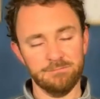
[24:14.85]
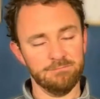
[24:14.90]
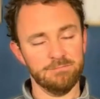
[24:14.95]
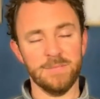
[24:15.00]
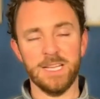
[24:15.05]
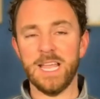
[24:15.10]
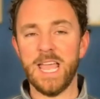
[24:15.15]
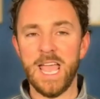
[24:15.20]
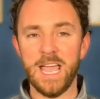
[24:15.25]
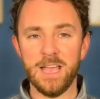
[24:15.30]

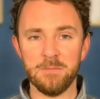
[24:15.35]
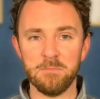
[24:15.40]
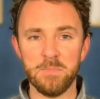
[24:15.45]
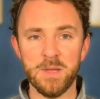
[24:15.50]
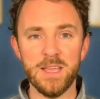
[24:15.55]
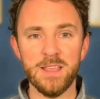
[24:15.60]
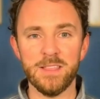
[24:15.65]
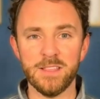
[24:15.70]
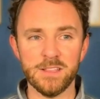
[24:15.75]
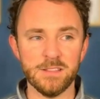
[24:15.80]
can be
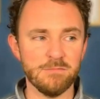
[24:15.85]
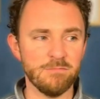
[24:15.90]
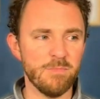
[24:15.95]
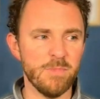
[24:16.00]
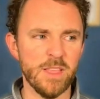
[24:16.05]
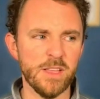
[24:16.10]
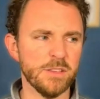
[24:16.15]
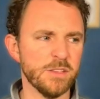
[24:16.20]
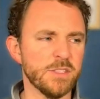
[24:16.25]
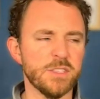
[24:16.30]

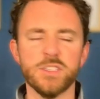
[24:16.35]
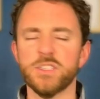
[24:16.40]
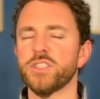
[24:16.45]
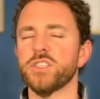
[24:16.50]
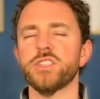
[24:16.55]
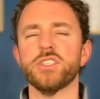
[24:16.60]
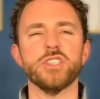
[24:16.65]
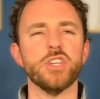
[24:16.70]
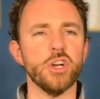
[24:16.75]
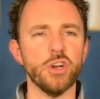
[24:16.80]
the
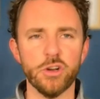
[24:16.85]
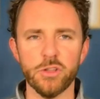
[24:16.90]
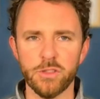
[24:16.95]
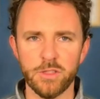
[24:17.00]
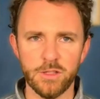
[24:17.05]
straw